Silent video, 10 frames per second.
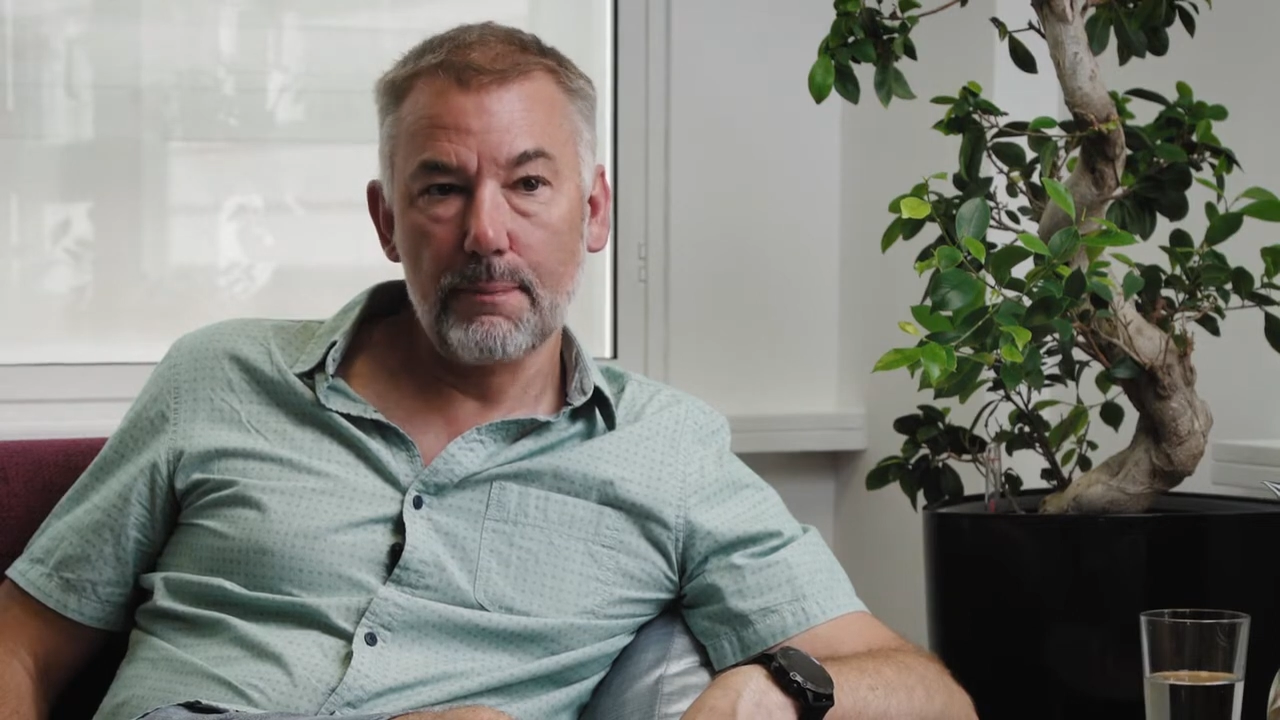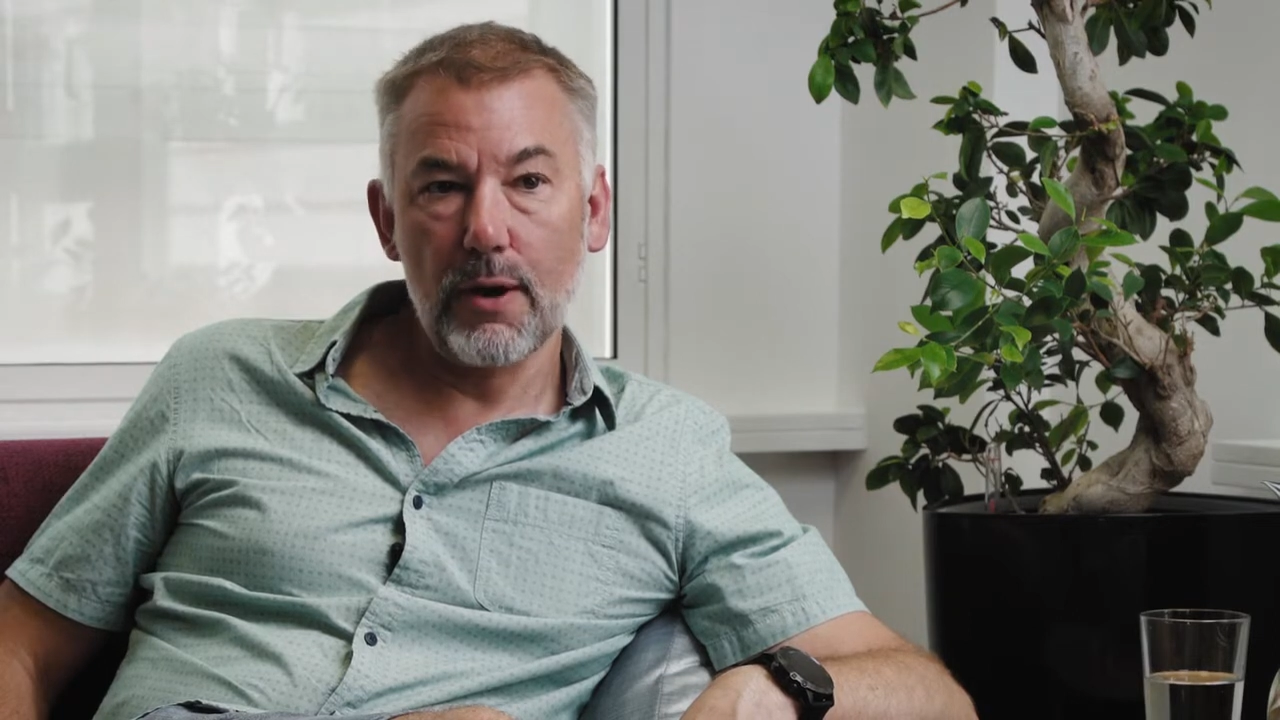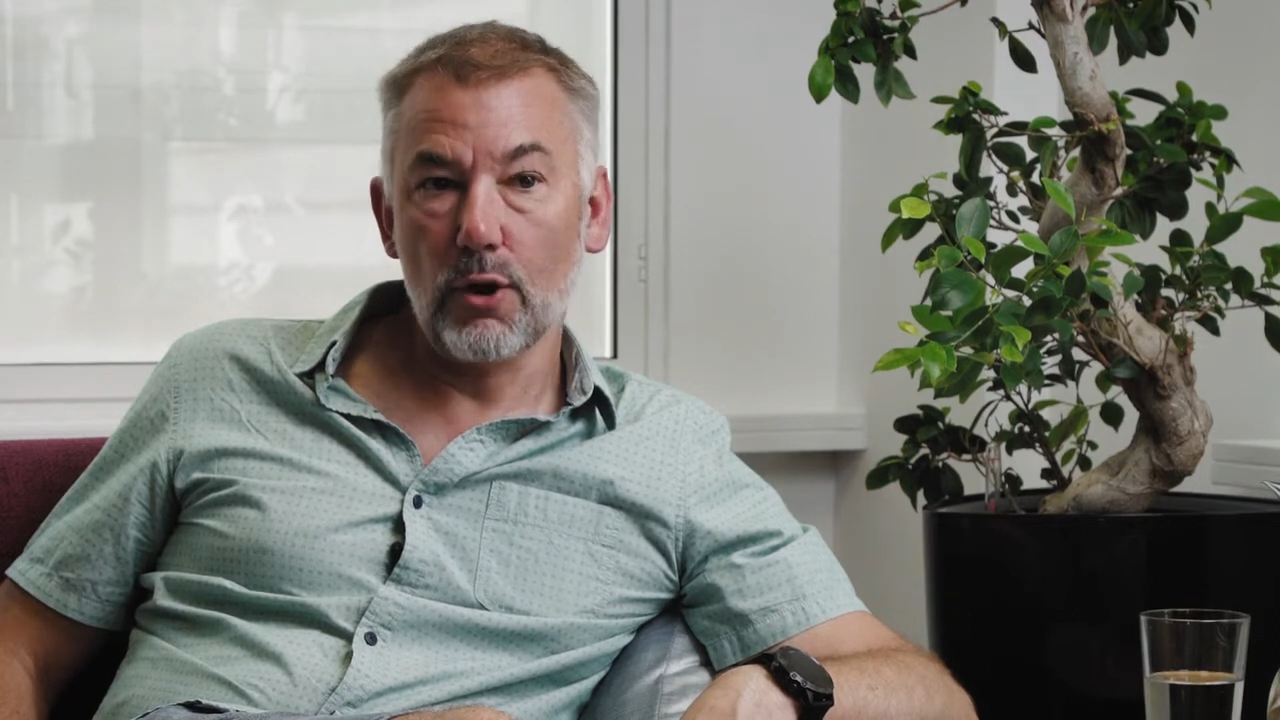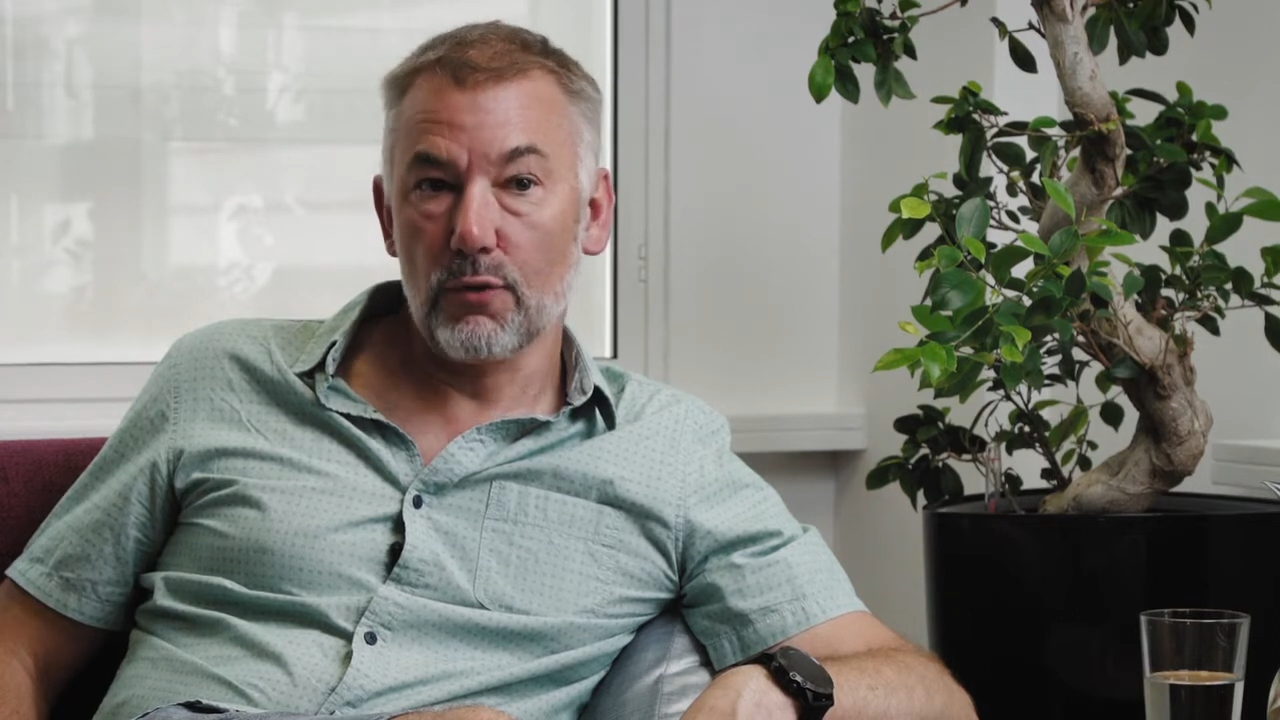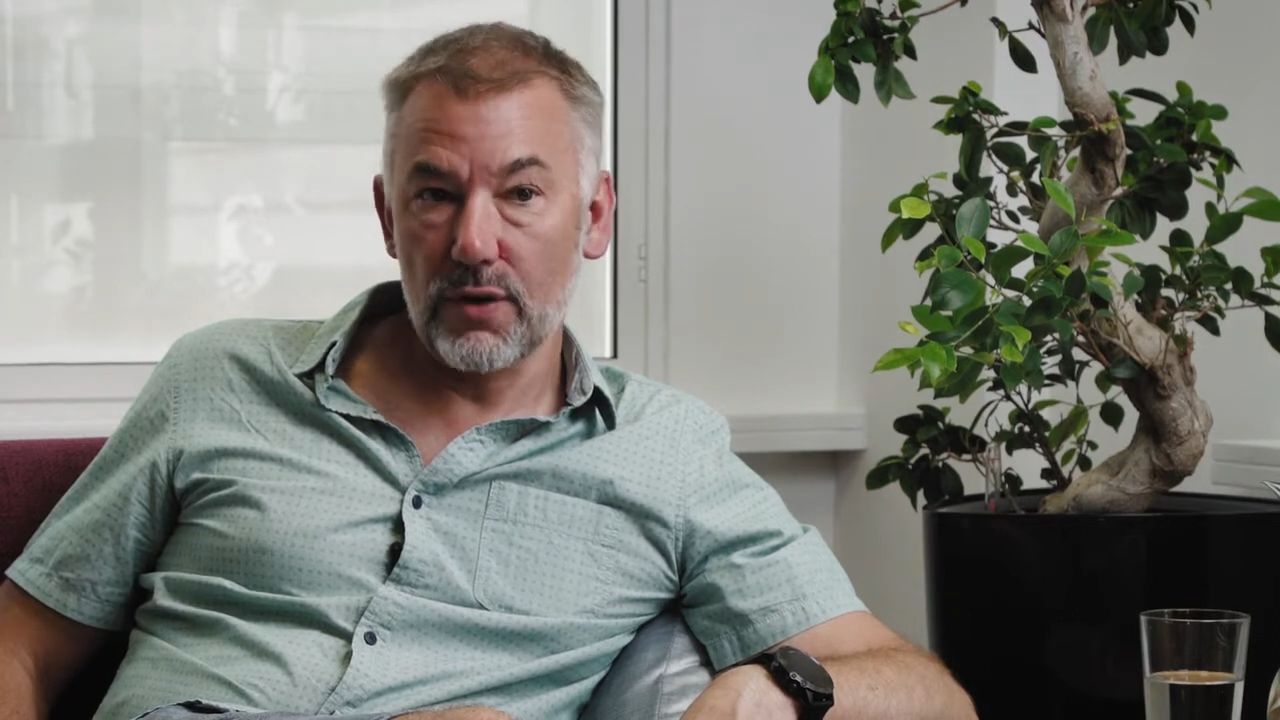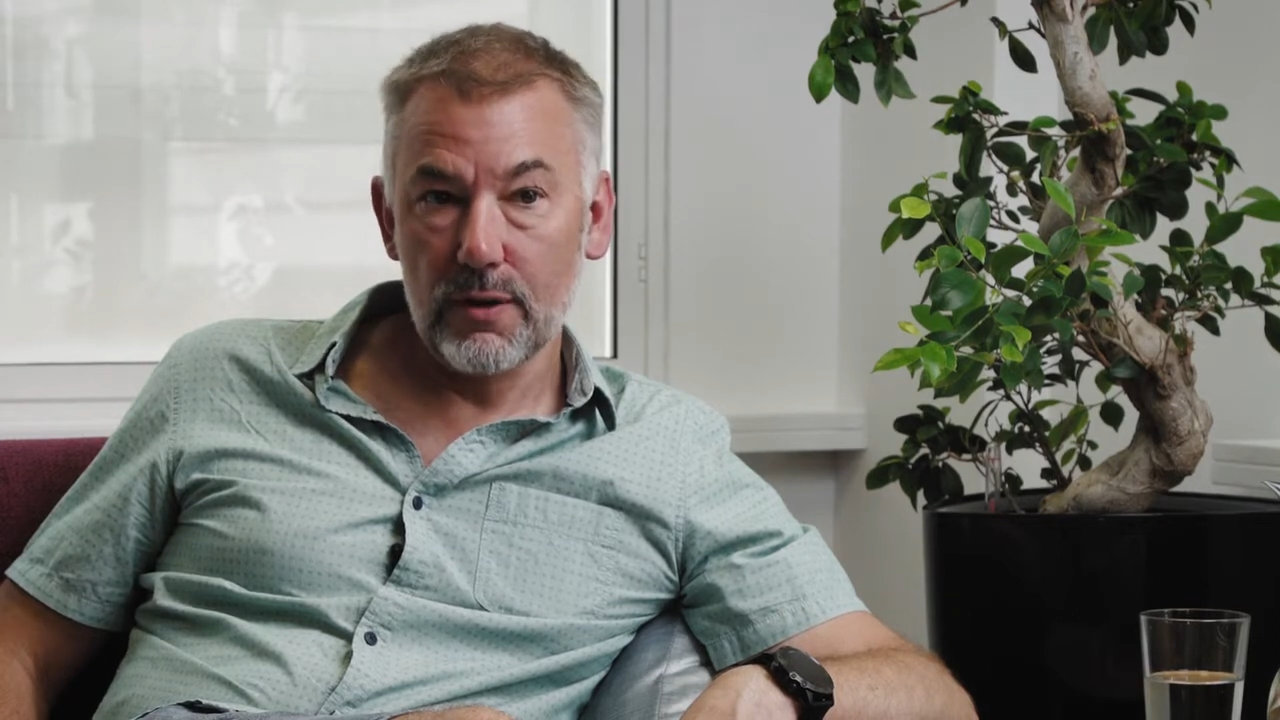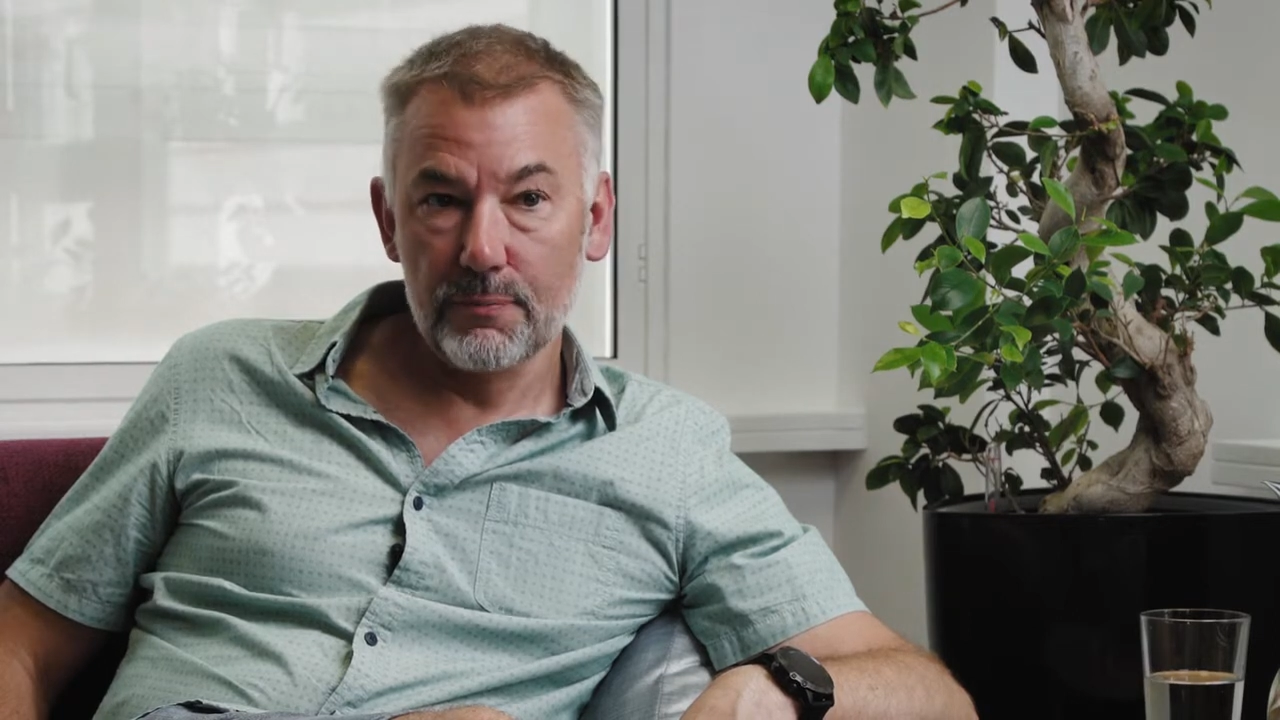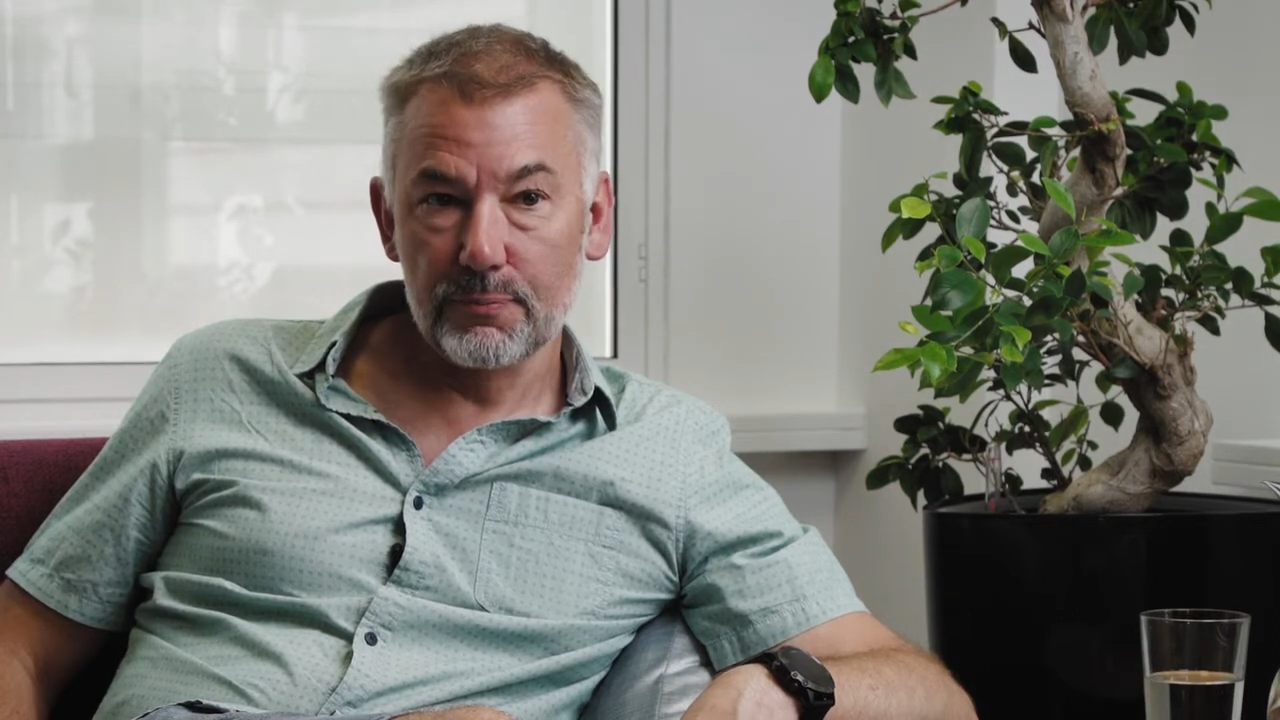offer